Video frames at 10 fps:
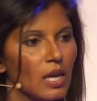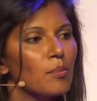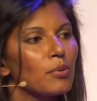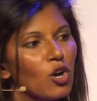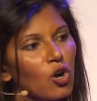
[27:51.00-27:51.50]

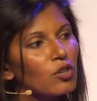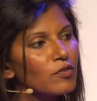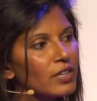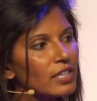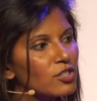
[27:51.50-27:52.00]
But all of
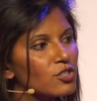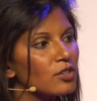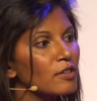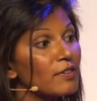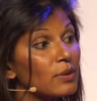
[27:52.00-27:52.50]
this is on
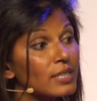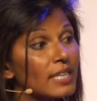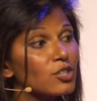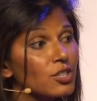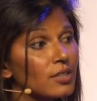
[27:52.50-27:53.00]
the
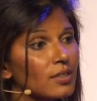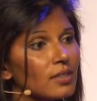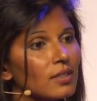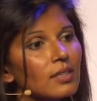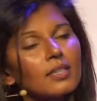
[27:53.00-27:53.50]
foundation
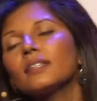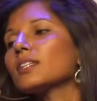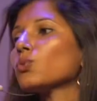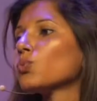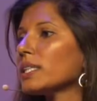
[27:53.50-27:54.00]

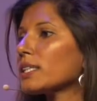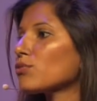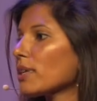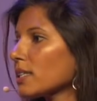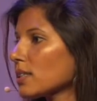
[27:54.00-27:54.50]
that we can
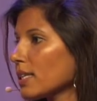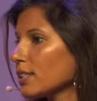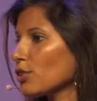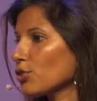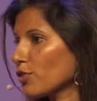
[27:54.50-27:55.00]
regulate
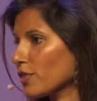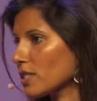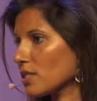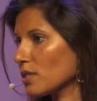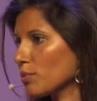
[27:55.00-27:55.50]
our nervous
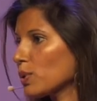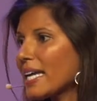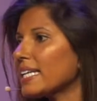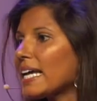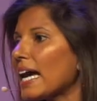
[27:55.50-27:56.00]
system. You
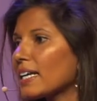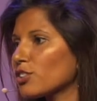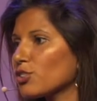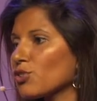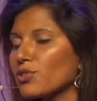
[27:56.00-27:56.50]
can't
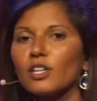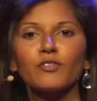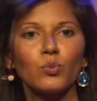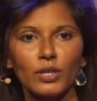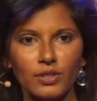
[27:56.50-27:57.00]
access our self
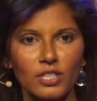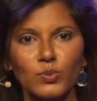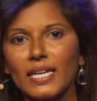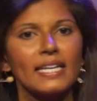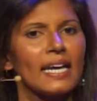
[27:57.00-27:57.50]
awareness, we
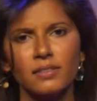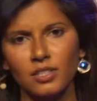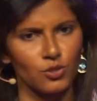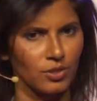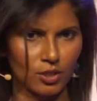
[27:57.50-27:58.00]
can't
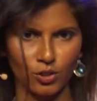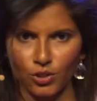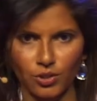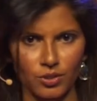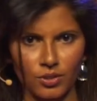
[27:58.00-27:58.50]
access our little
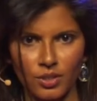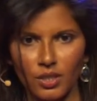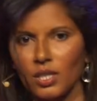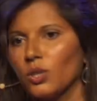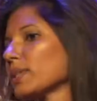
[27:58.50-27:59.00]
girl,
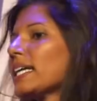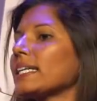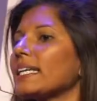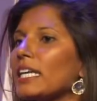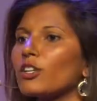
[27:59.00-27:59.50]
we can't
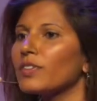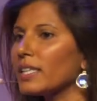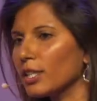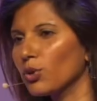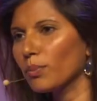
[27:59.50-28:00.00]
get out of the
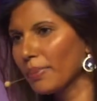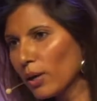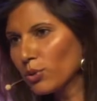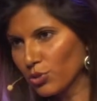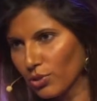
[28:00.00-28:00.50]
ego and
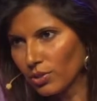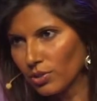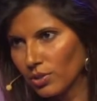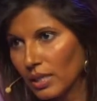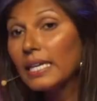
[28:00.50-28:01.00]
power
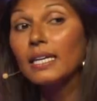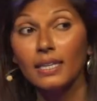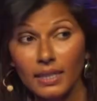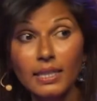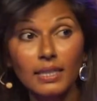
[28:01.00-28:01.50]
struggle
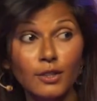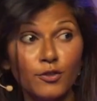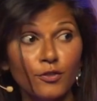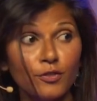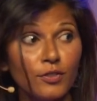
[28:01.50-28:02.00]

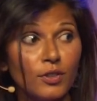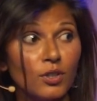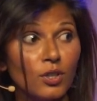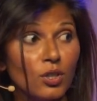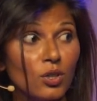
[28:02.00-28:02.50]
if
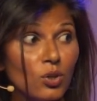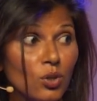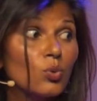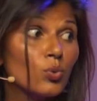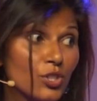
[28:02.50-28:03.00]

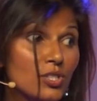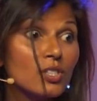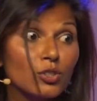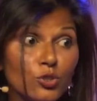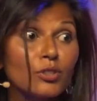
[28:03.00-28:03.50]
we're
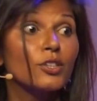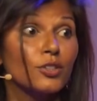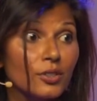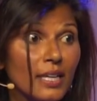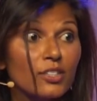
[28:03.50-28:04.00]
still
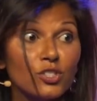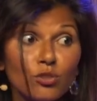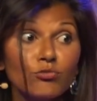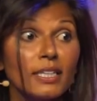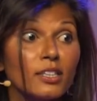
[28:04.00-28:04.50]
triggered and still
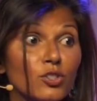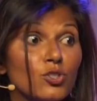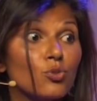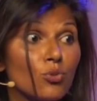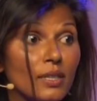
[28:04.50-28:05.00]
running the
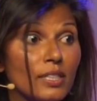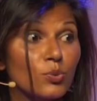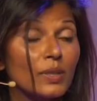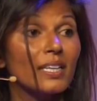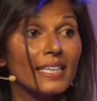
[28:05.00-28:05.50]
story.
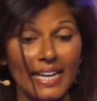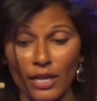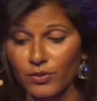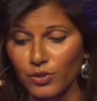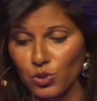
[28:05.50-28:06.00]
we got to get out
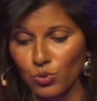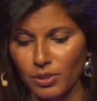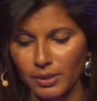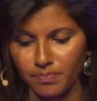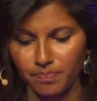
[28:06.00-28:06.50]
of the
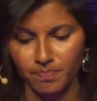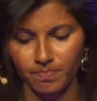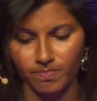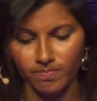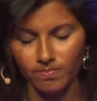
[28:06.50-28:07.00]
story.
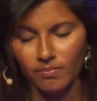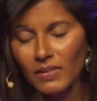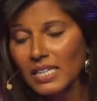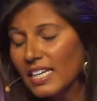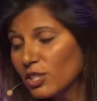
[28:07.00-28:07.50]

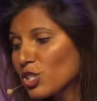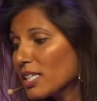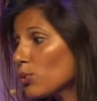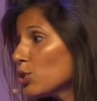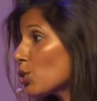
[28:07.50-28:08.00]
Just
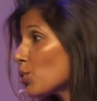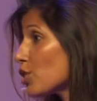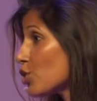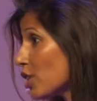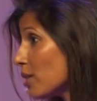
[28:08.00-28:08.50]
like when you go to the
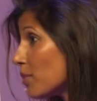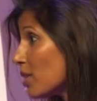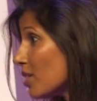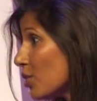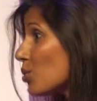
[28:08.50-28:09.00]
gym,
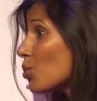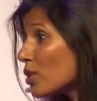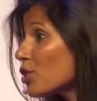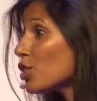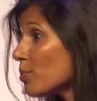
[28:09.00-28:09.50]
you don't go to
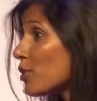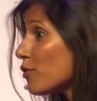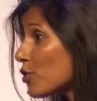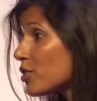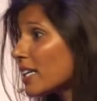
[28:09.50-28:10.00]
the gym on the
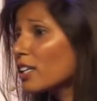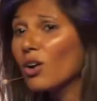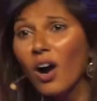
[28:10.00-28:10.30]
first day and go,